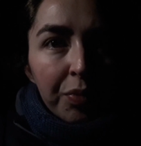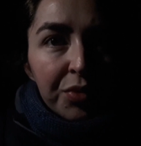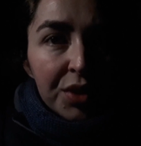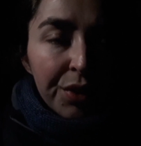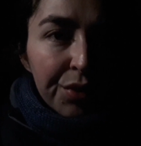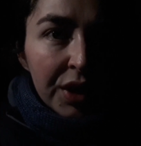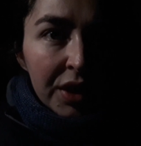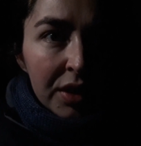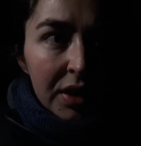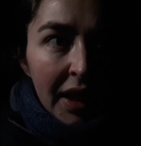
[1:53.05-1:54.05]

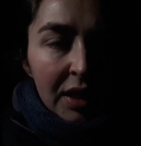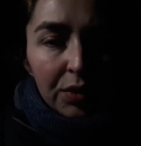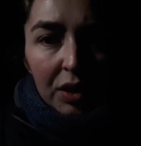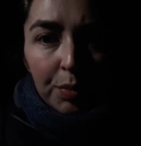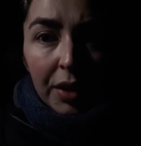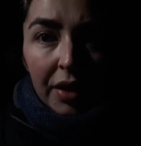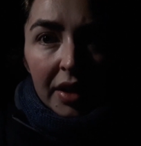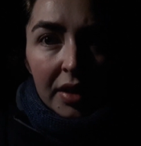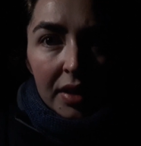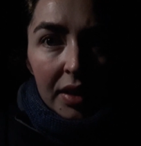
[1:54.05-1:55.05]
different kinds of
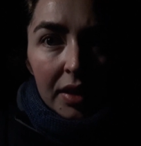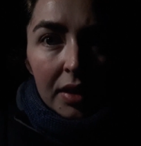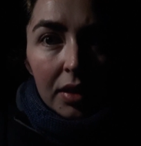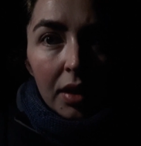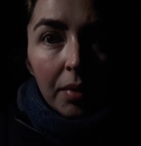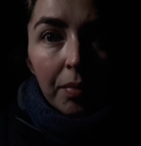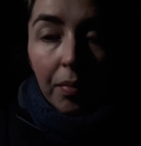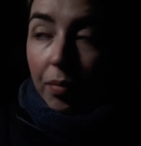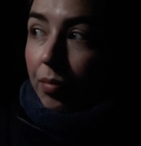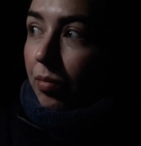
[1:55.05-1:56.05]
experiences
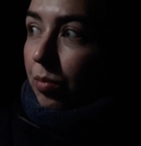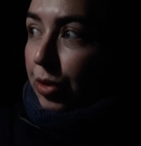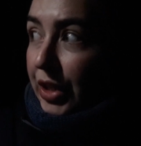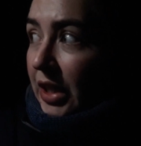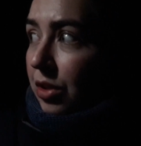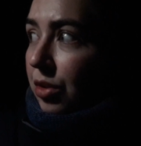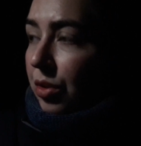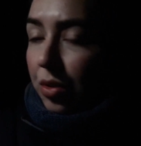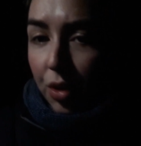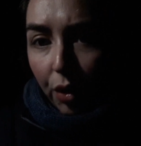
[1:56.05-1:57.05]
presented to
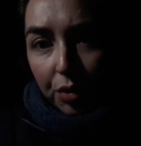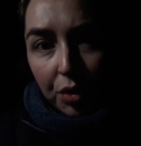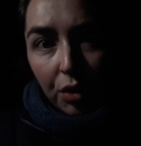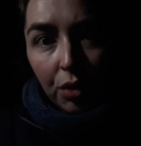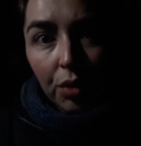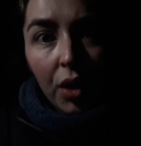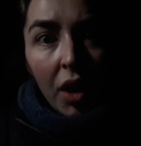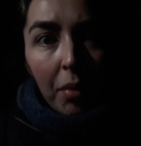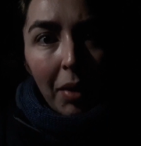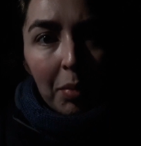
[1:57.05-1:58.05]
you, told to you
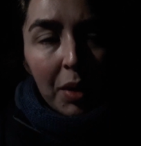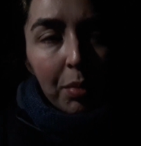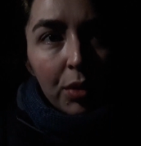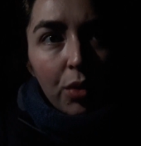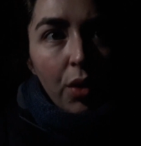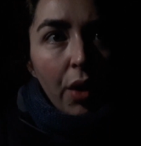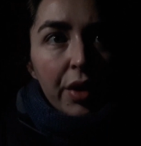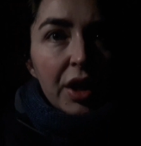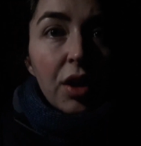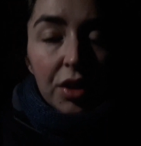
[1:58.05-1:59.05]
by people who
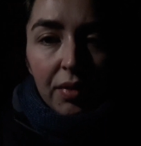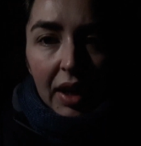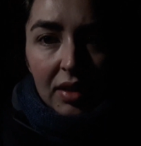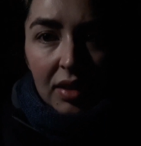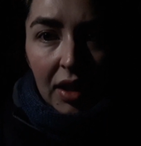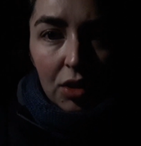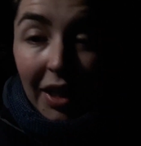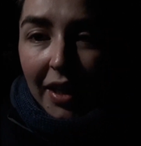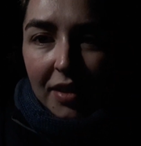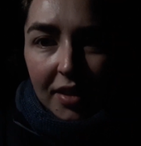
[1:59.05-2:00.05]
already got the vaccination.
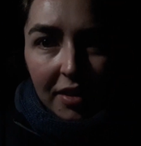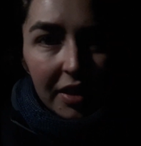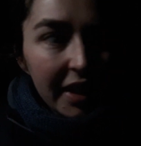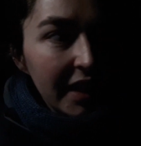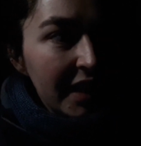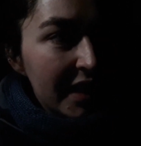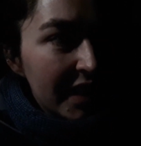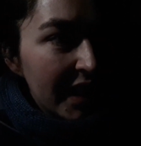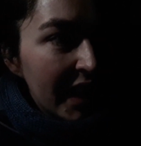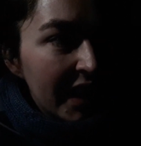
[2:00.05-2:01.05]
It's Saturday,
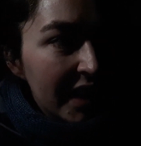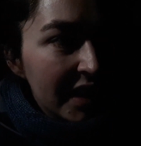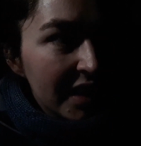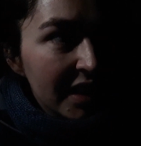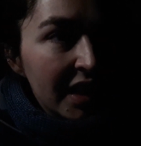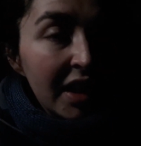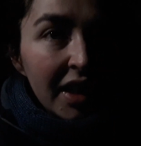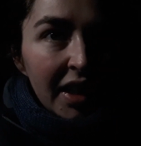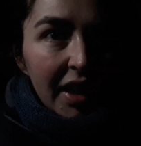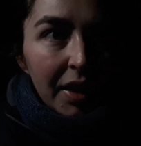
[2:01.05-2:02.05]
and
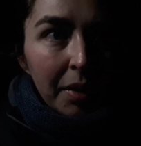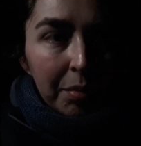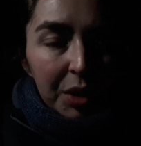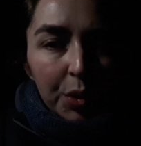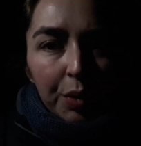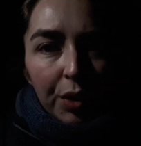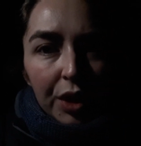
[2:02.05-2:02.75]
between 1